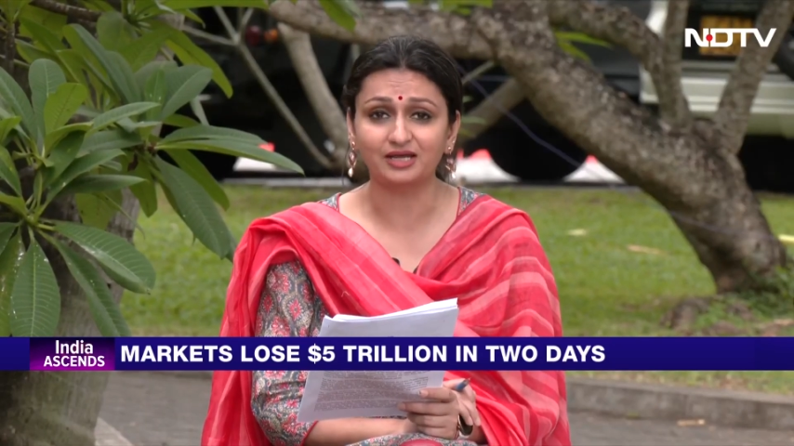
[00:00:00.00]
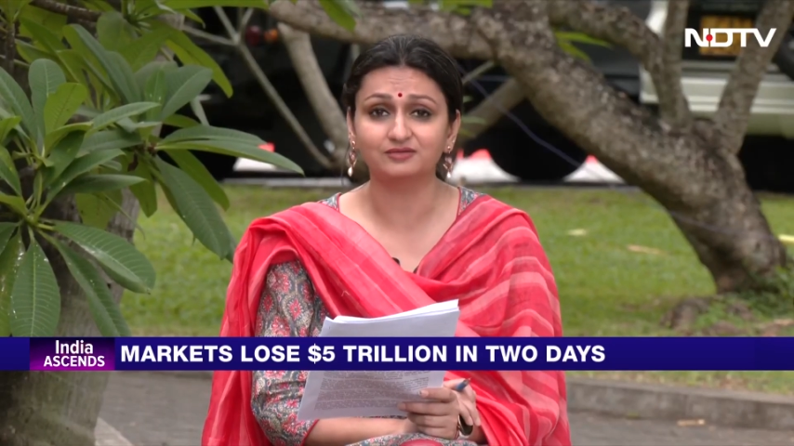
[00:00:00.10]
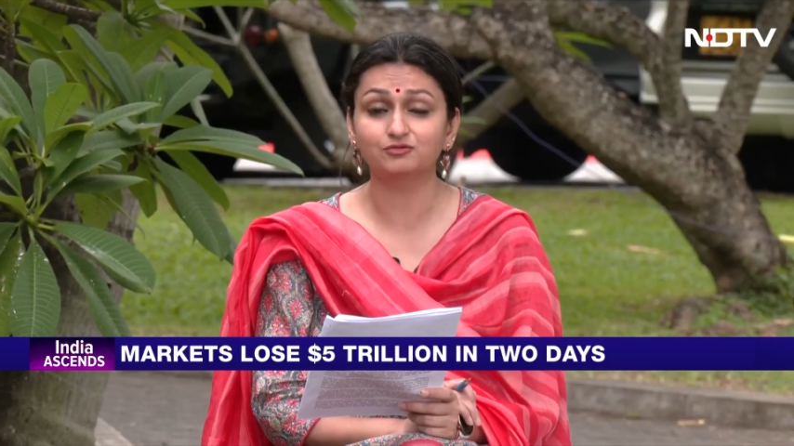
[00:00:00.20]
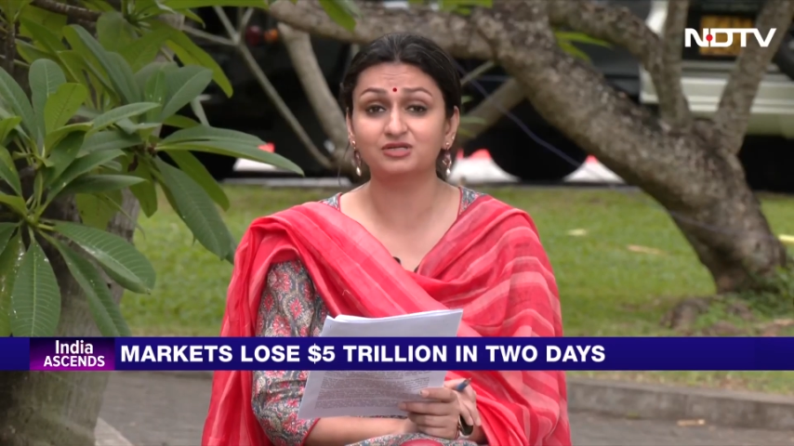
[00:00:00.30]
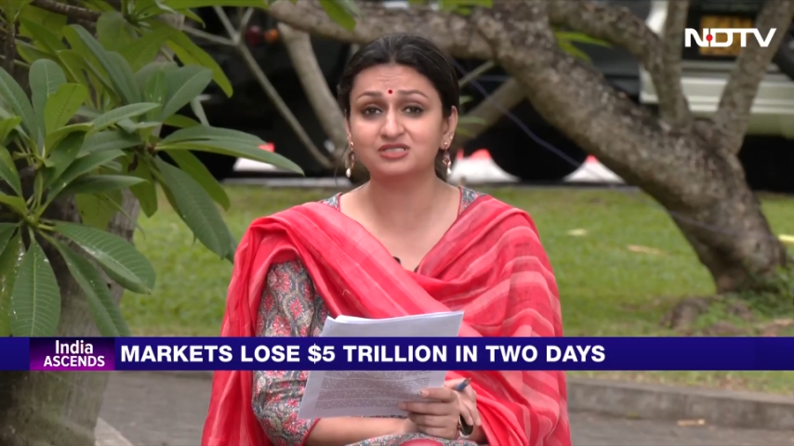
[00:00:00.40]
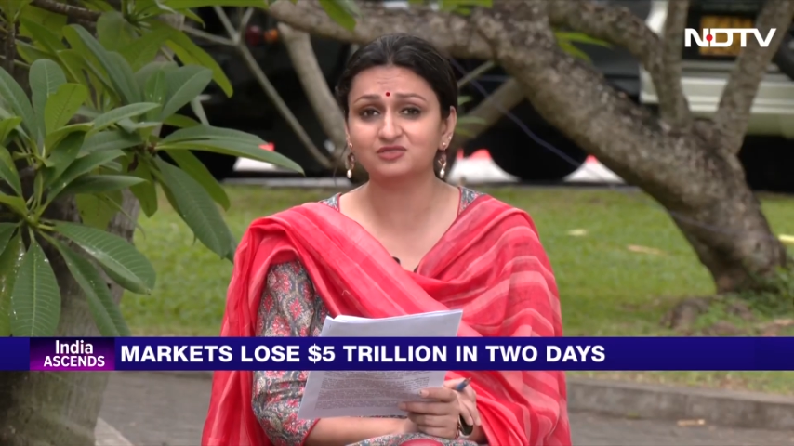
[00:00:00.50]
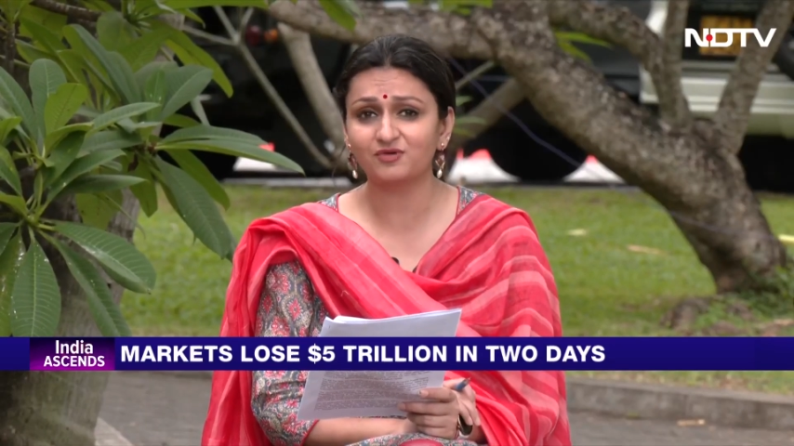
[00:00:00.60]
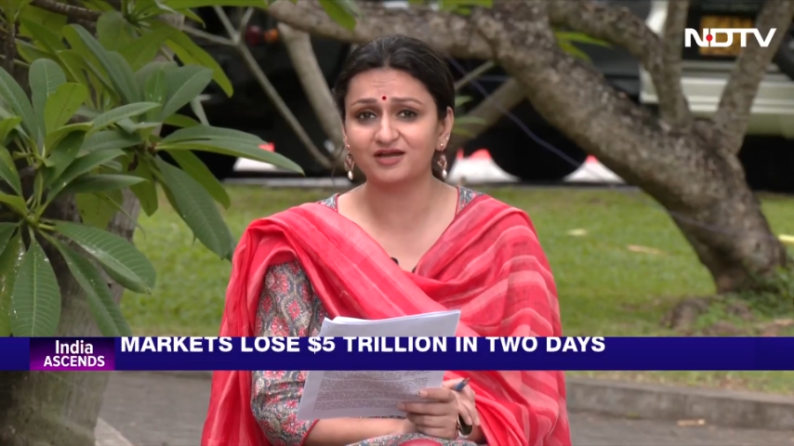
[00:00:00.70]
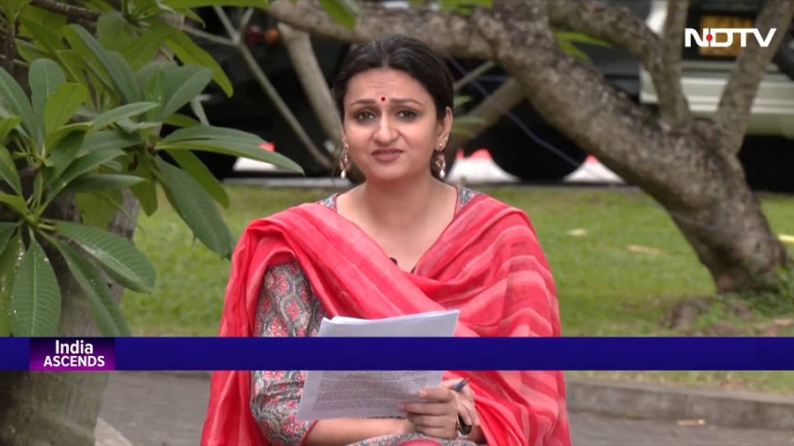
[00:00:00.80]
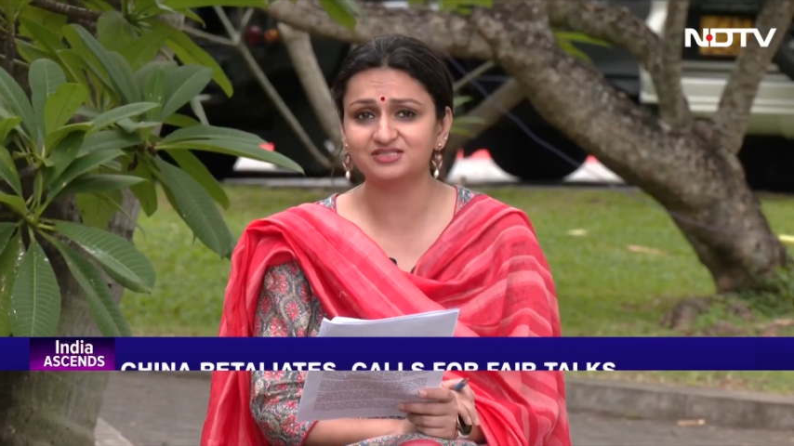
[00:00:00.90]
And the reason
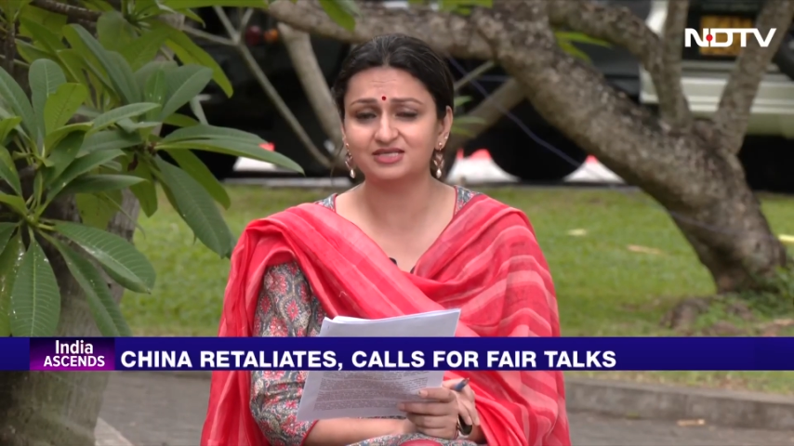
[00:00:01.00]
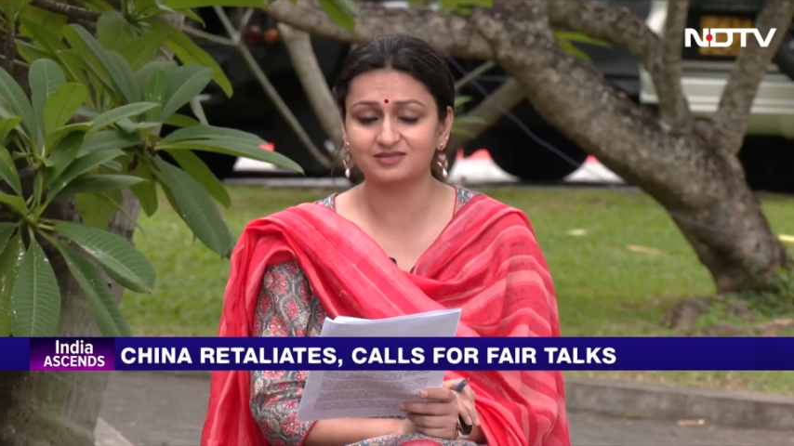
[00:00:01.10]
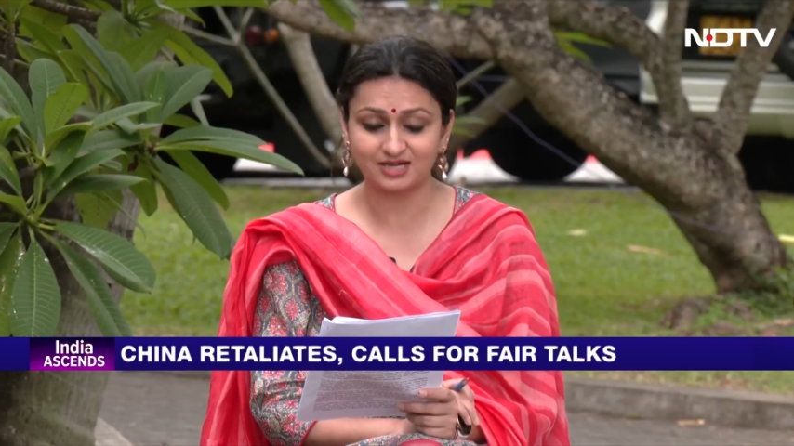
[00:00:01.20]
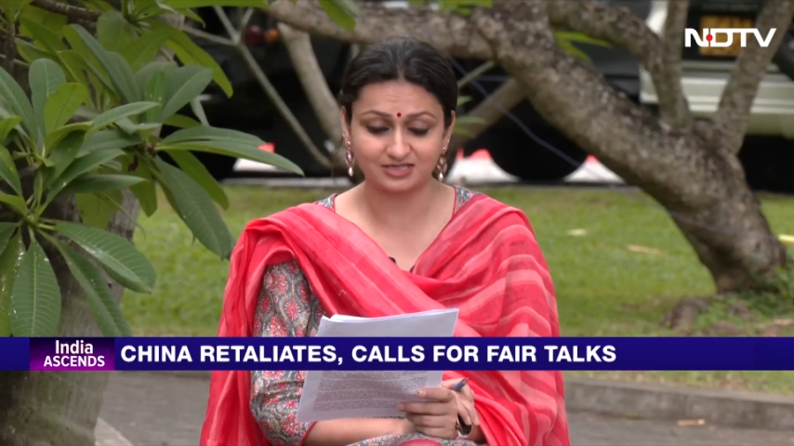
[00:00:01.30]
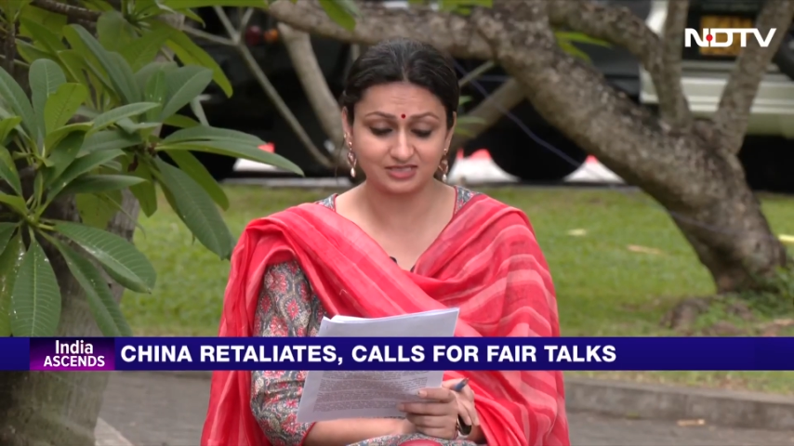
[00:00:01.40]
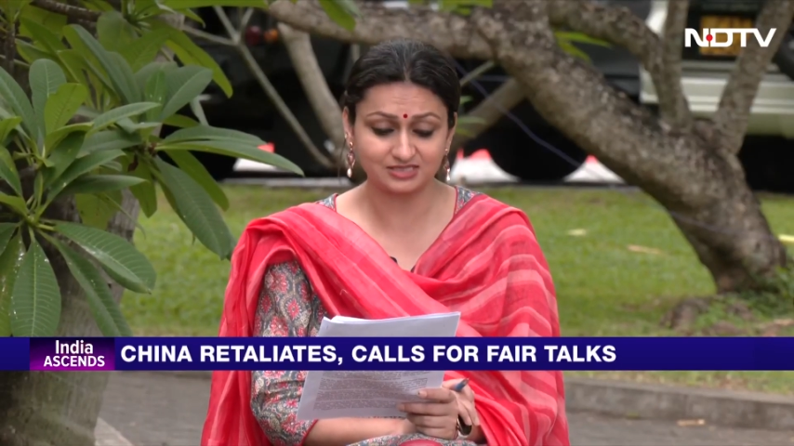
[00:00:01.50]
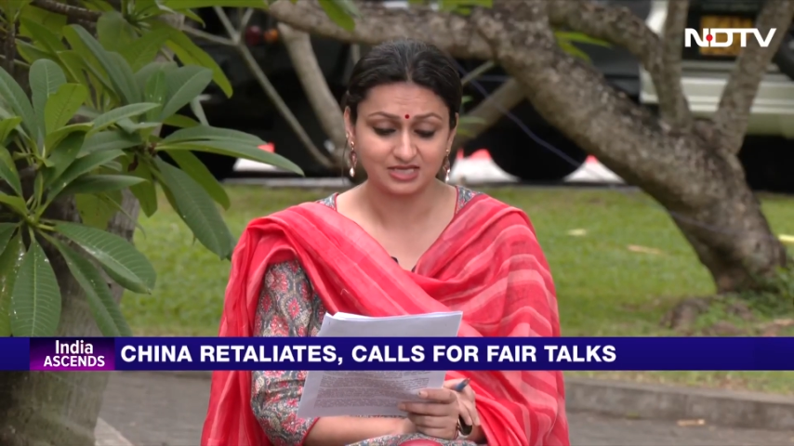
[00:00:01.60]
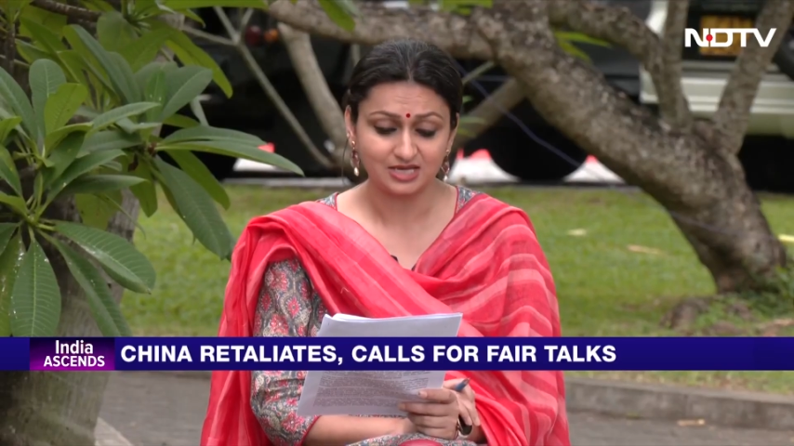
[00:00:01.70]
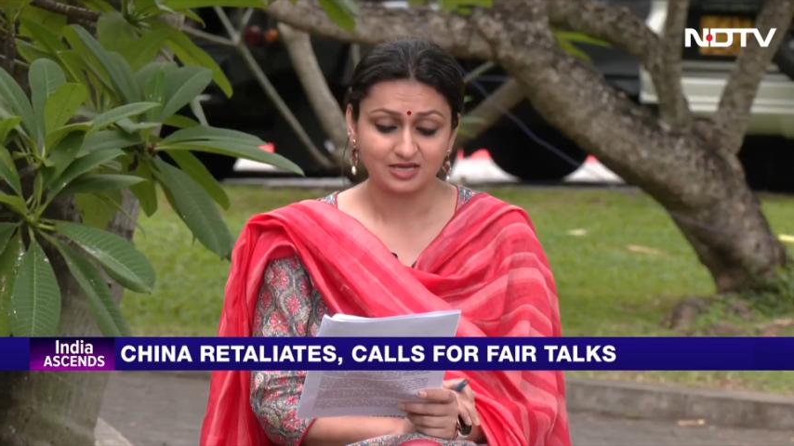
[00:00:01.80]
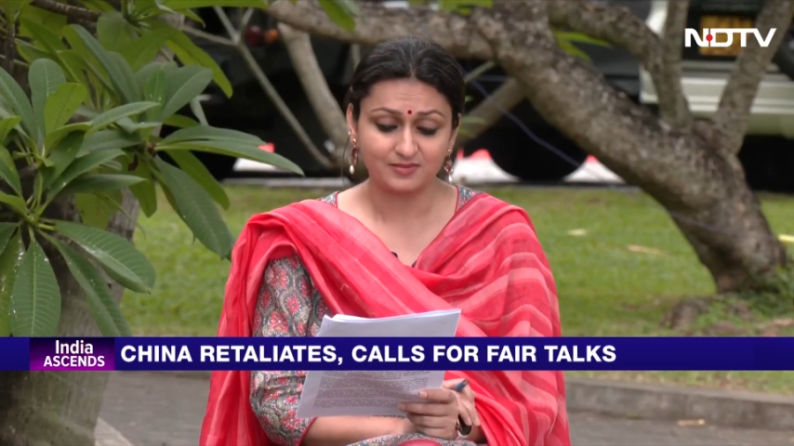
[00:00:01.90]
why we say that is
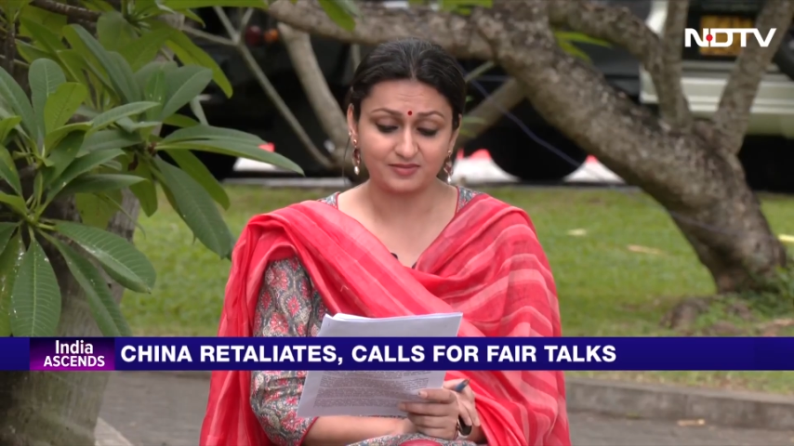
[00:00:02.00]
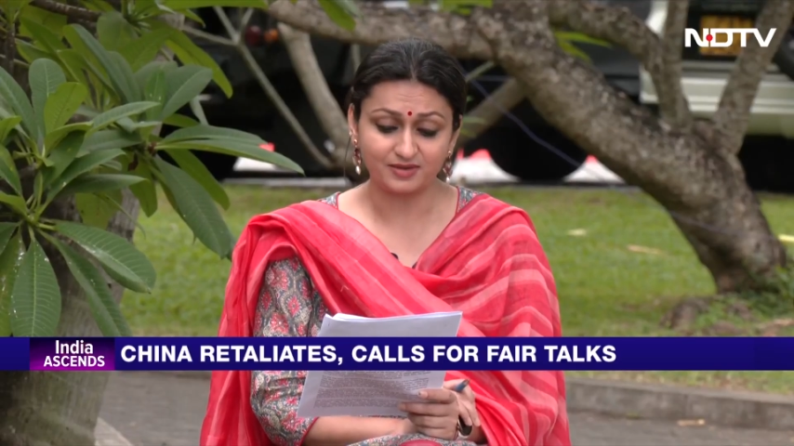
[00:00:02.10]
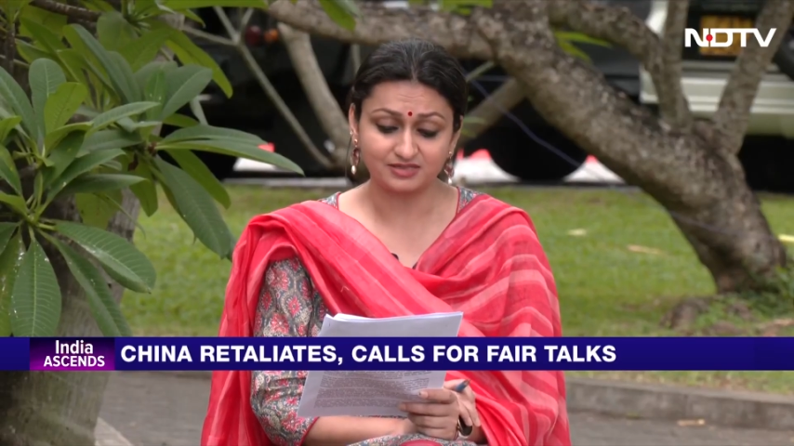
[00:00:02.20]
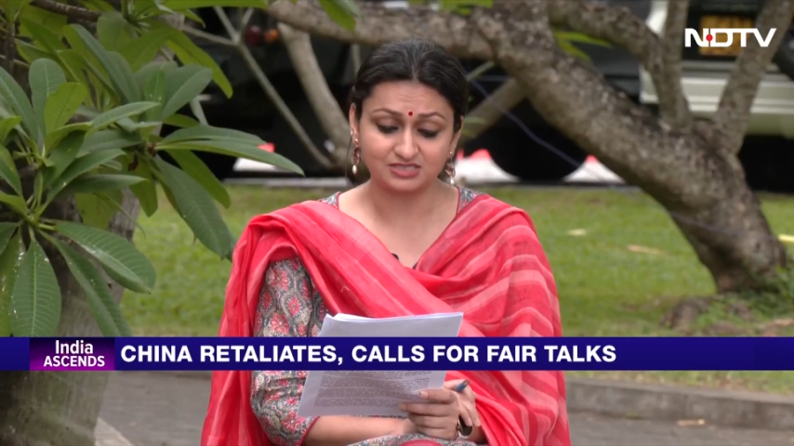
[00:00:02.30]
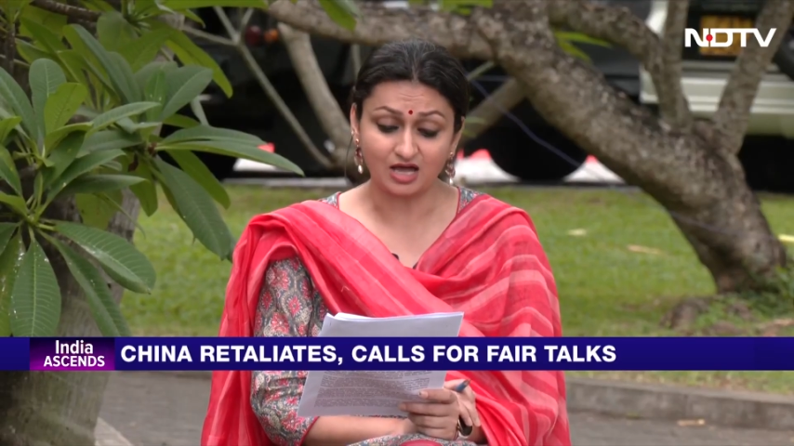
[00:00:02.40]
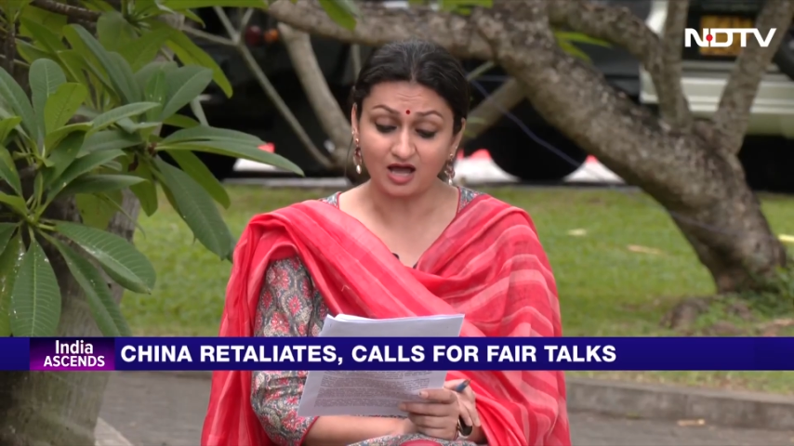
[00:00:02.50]
that there is,